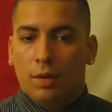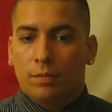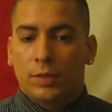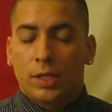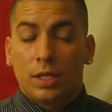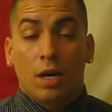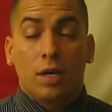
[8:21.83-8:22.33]

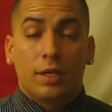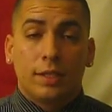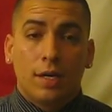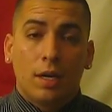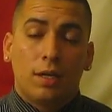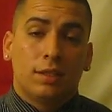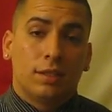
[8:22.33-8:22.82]
The
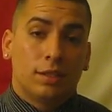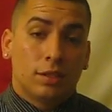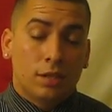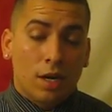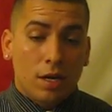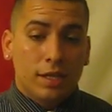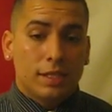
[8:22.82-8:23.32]

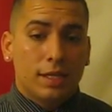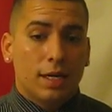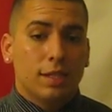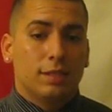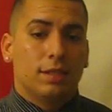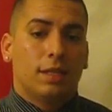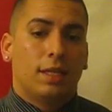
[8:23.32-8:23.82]
dirty
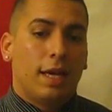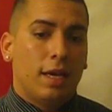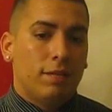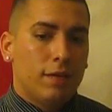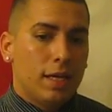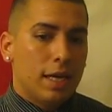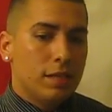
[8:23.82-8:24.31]
dozen in
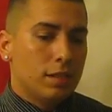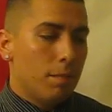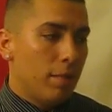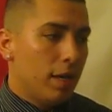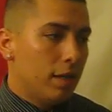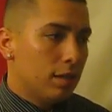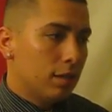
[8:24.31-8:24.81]
aviation
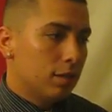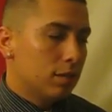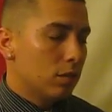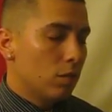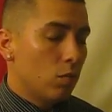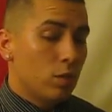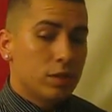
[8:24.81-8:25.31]
maintenance
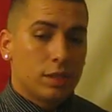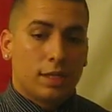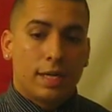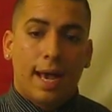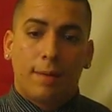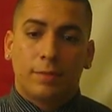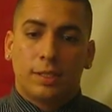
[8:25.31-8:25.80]
was
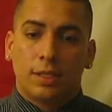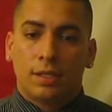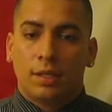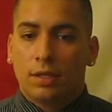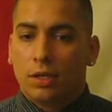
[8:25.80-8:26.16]
adopted